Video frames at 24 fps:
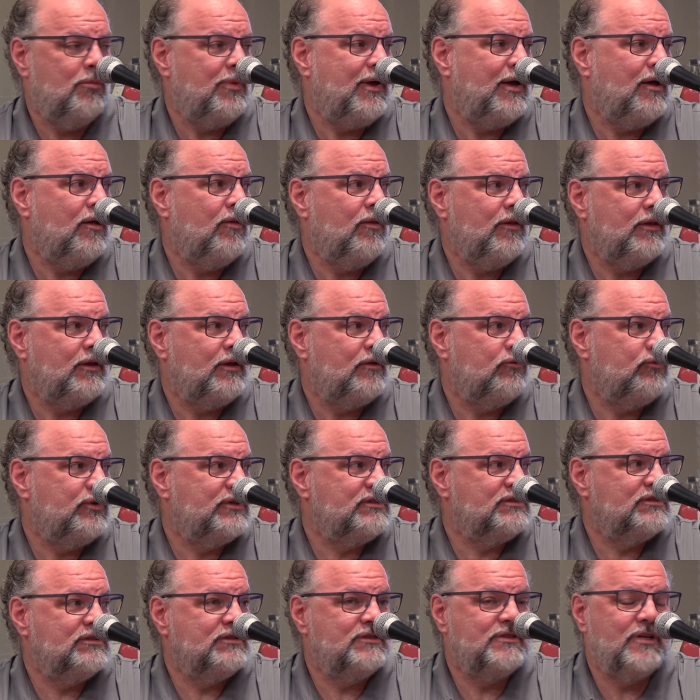Bell in
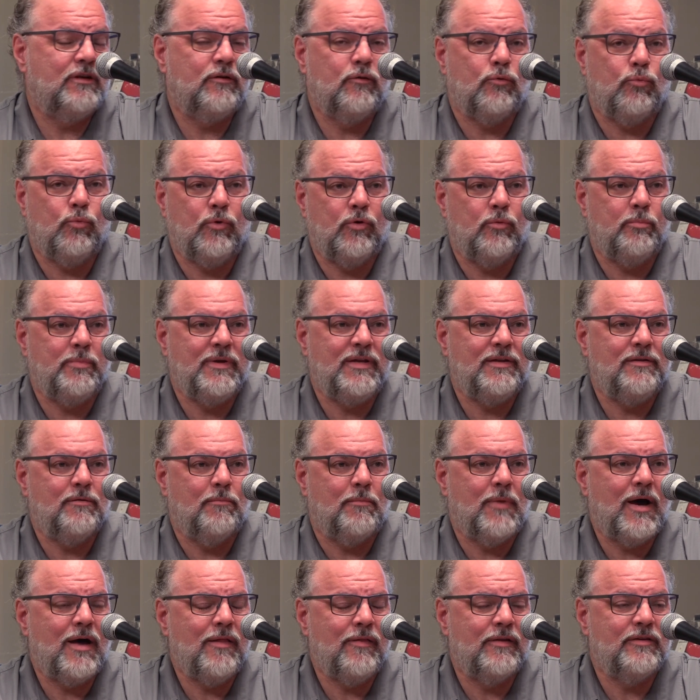Richland Center will be
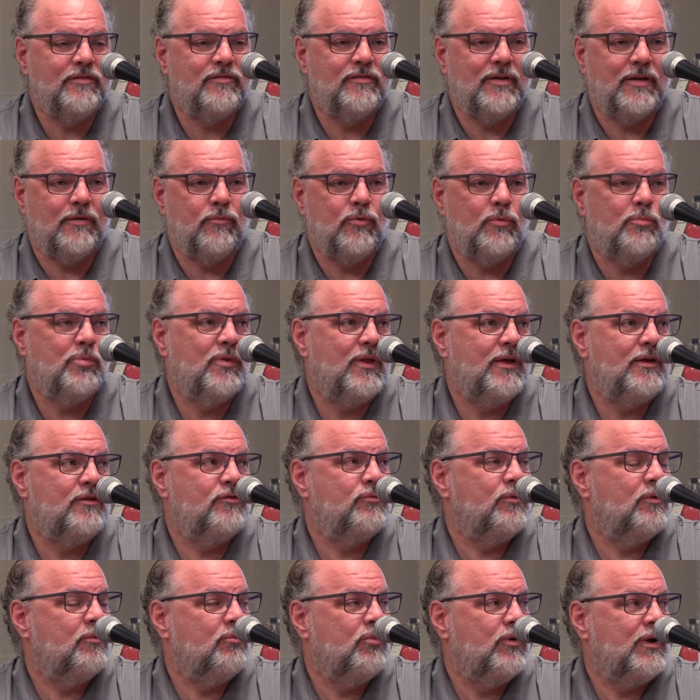demolished and
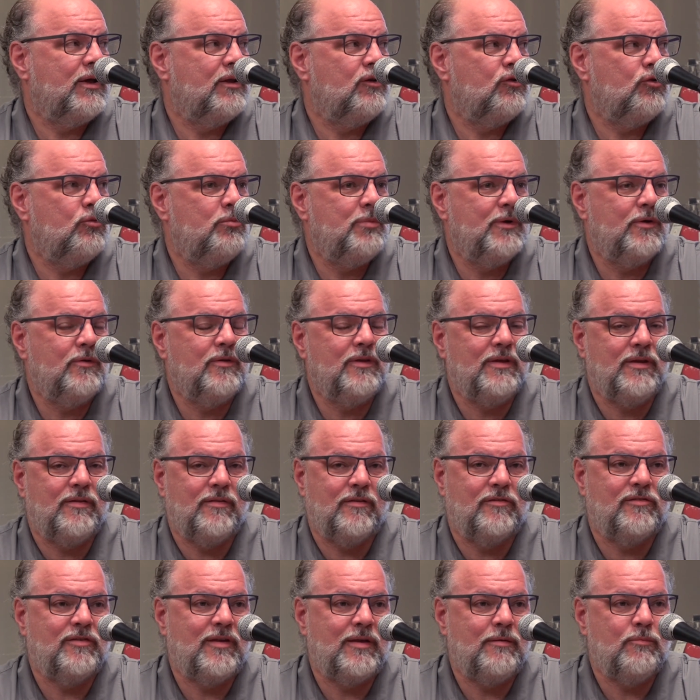replaced with a brand new building in
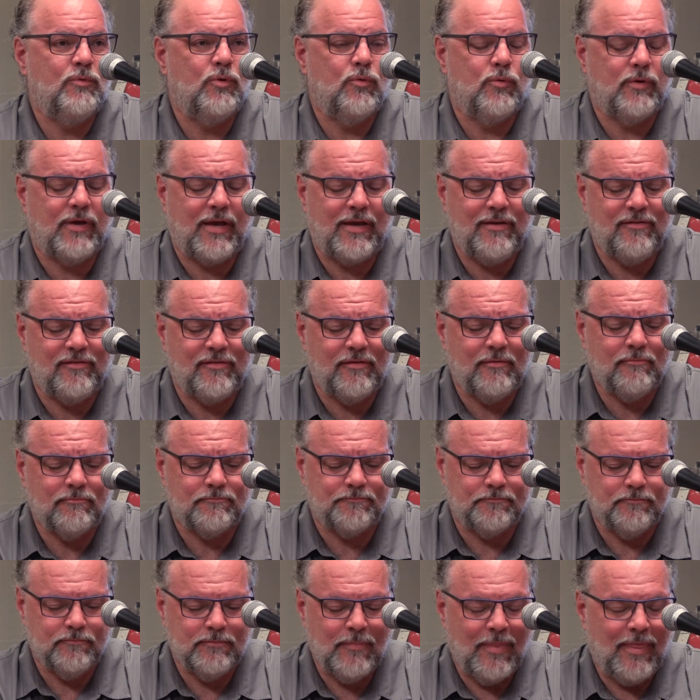the same location.
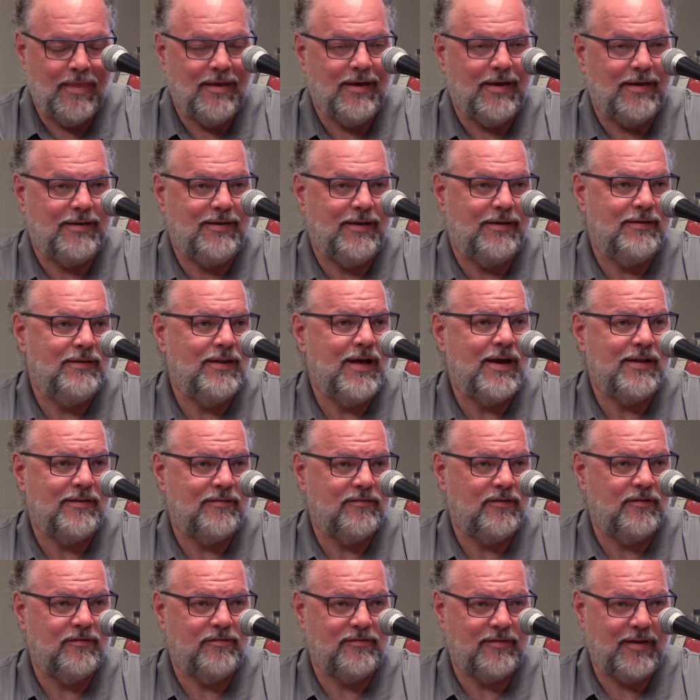I did not
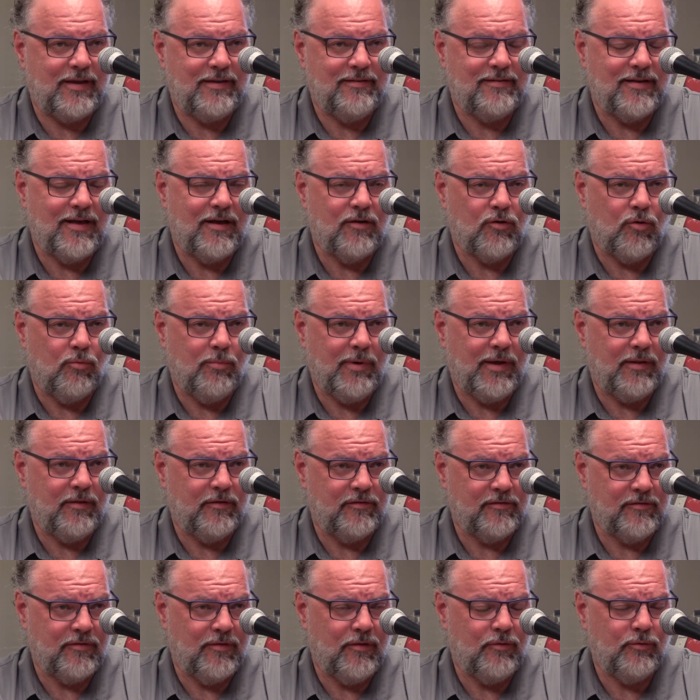just say Taco Bell
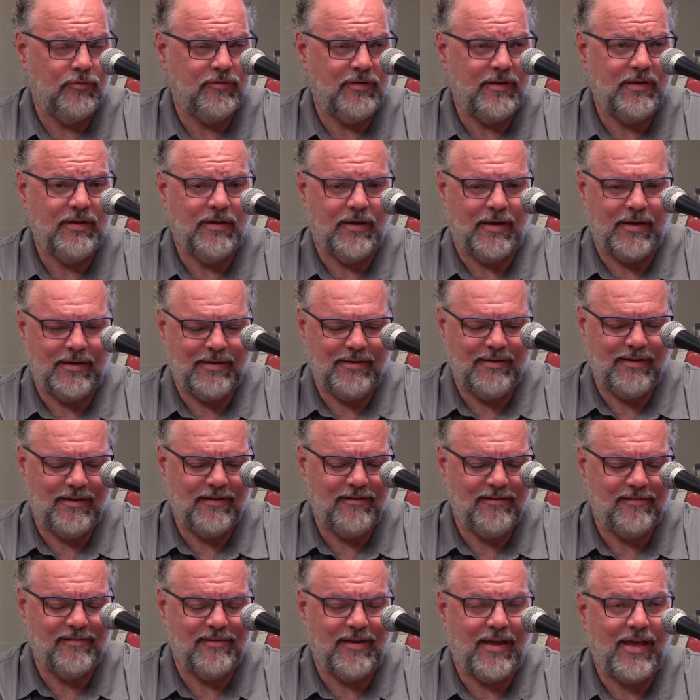is closing. I
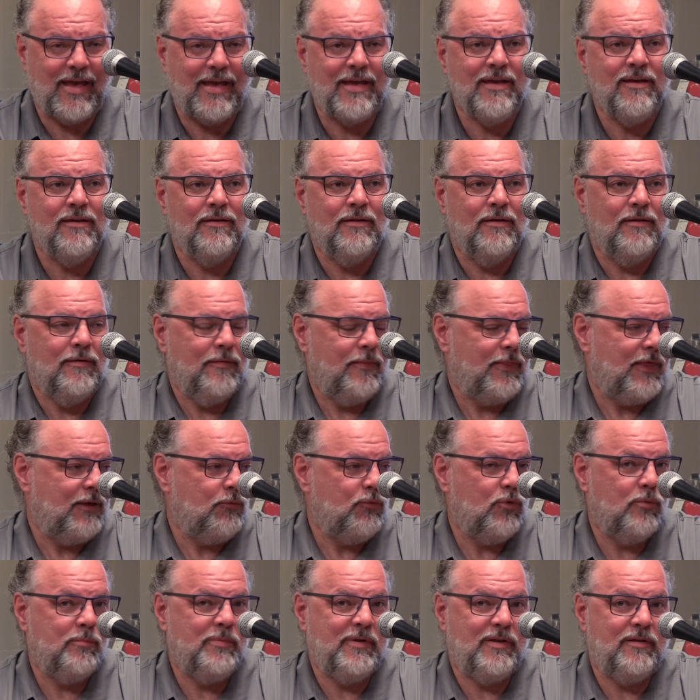did say they
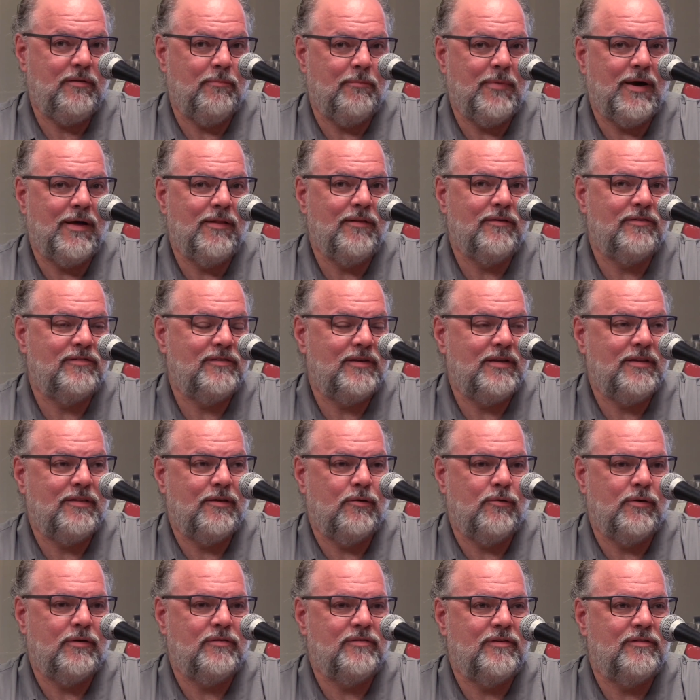will be demolishing
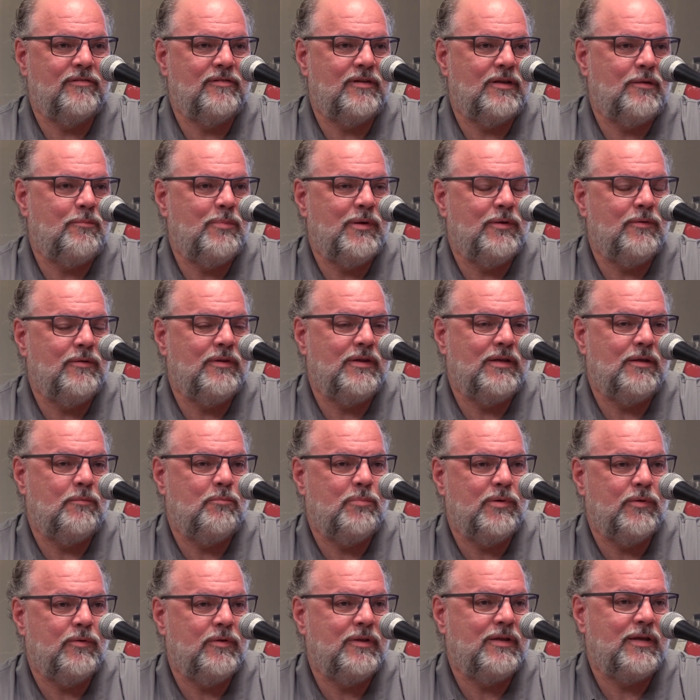their existing building and
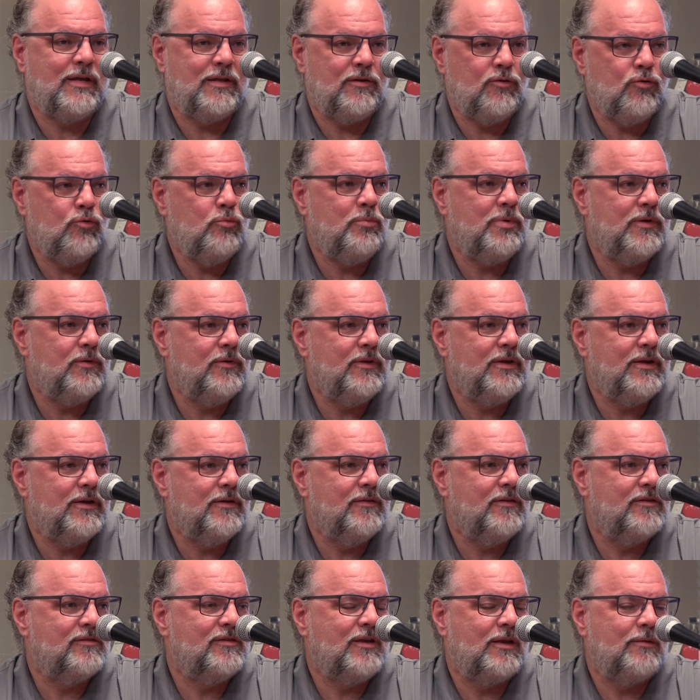building a new building
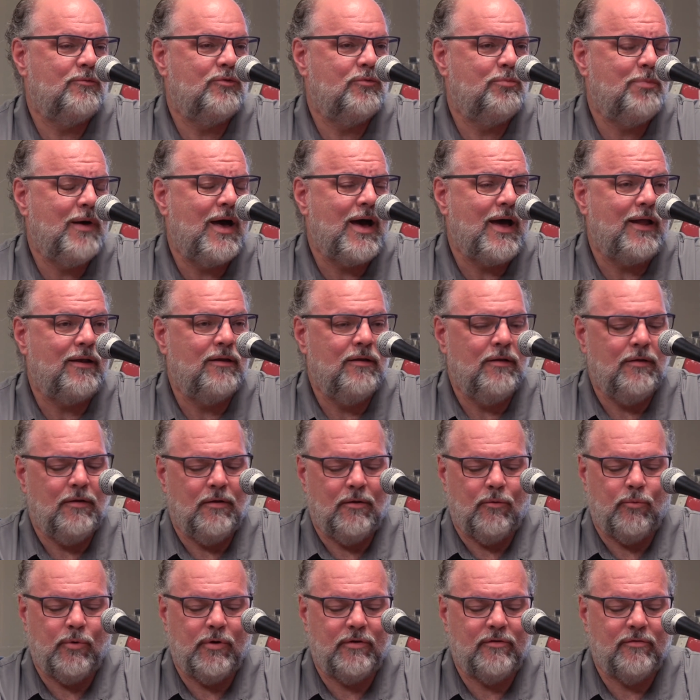on the same spot,
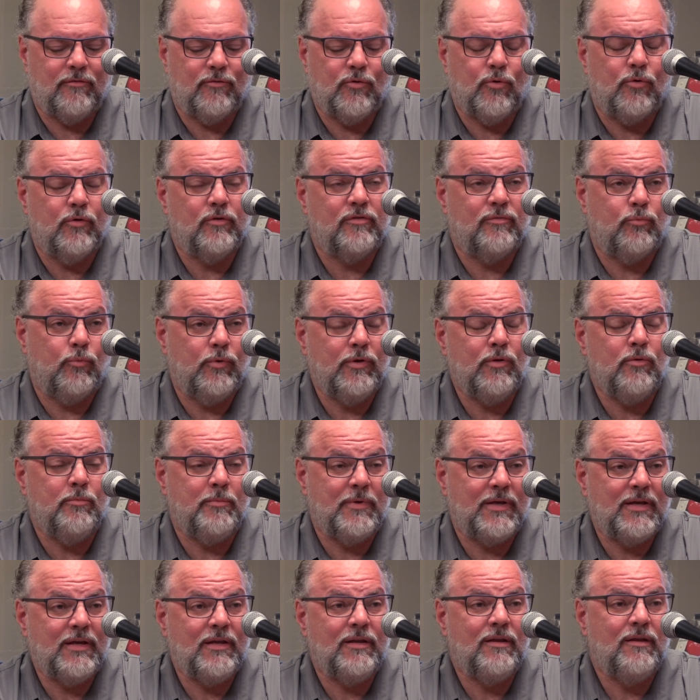which of course will
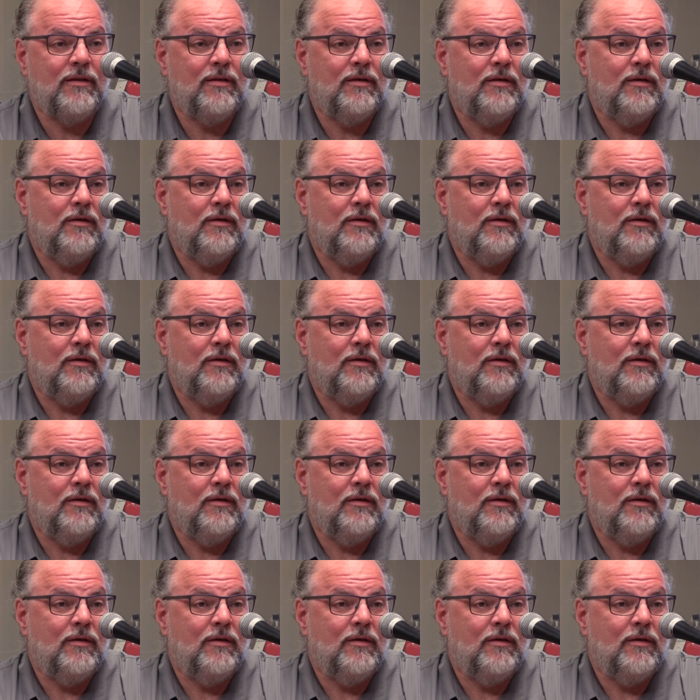mean,